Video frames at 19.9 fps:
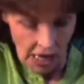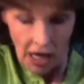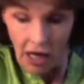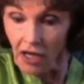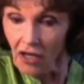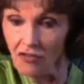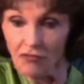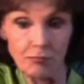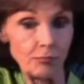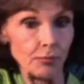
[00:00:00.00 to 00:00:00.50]

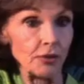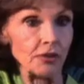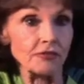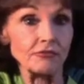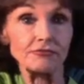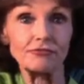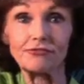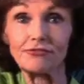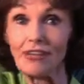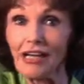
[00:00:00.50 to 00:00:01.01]
of
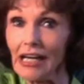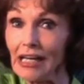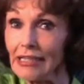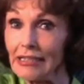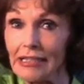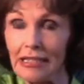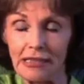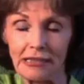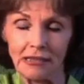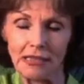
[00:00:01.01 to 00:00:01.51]

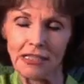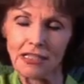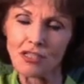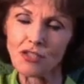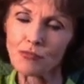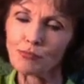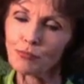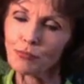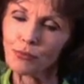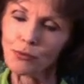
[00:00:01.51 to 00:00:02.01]
providing
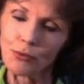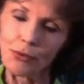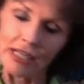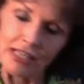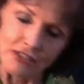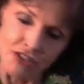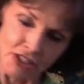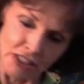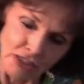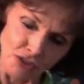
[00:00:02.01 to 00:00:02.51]
these
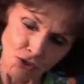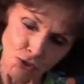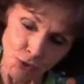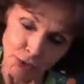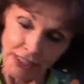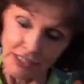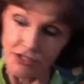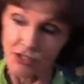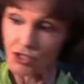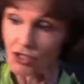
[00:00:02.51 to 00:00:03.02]
precious
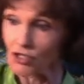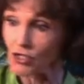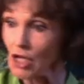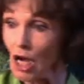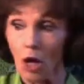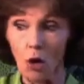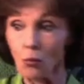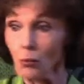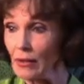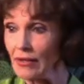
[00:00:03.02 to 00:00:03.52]
creatures
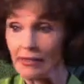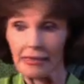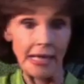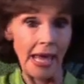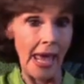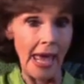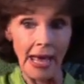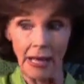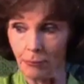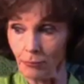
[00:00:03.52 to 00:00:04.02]
with an
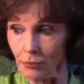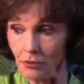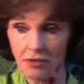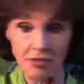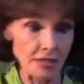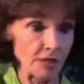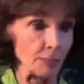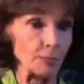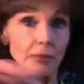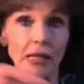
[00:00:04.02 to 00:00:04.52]
ample
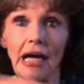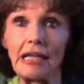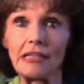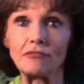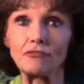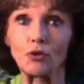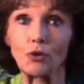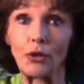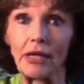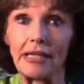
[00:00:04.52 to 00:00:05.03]
supply
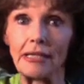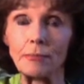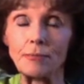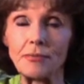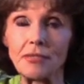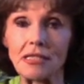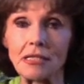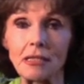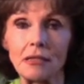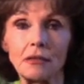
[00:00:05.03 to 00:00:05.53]
of
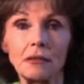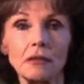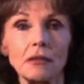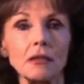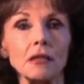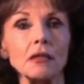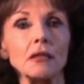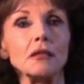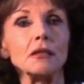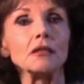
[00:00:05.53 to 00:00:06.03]
grapes
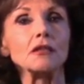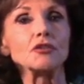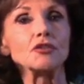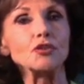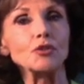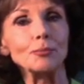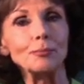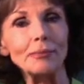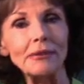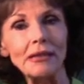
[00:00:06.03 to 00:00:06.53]

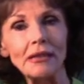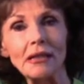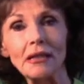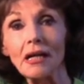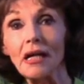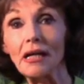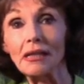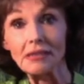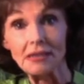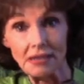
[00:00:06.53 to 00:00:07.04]
to being
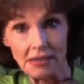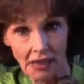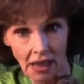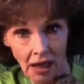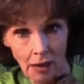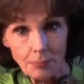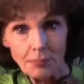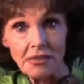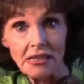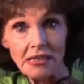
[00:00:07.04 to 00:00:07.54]

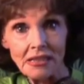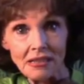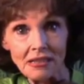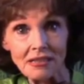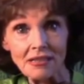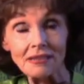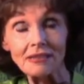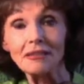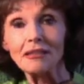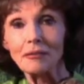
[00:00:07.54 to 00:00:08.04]

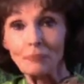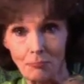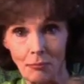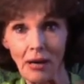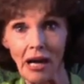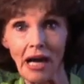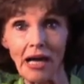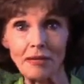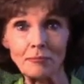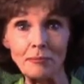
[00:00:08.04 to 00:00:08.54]
adopted
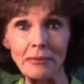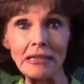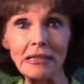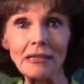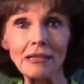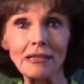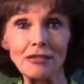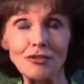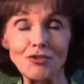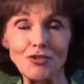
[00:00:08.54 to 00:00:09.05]
by
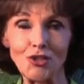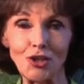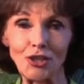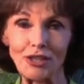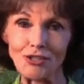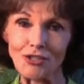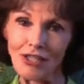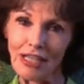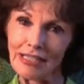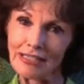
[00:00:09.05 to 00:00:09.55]
me,
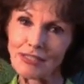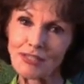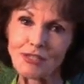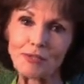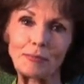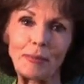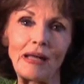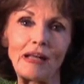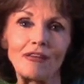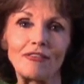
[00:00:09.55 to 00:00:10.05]
Georgette
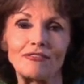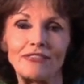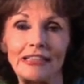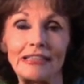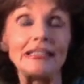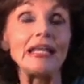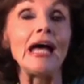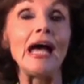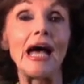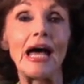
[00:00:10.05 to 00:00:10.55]

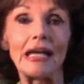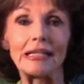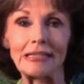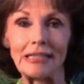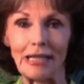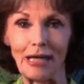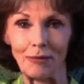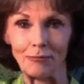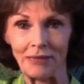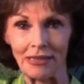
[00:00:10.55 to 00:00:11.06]
Spelvin, and
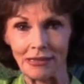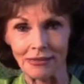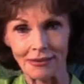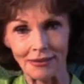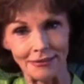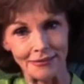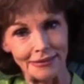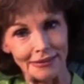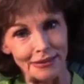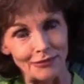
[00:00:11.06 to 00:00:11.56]
coming to
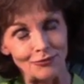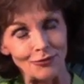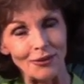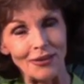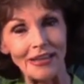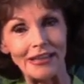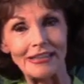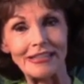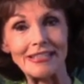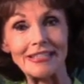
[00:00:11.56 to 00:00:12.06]
live with
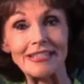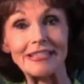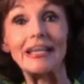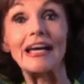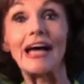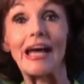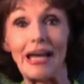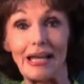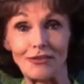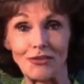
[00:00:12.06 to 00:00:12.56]
us
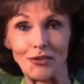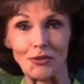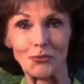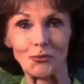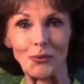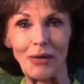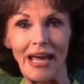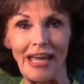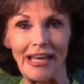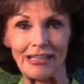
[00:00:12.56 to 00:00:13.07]
at the
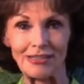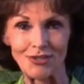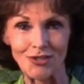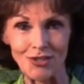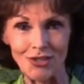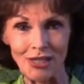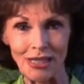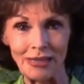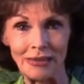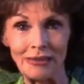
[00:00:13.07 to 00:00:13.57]

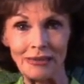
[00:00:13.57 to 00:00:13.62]
ranch,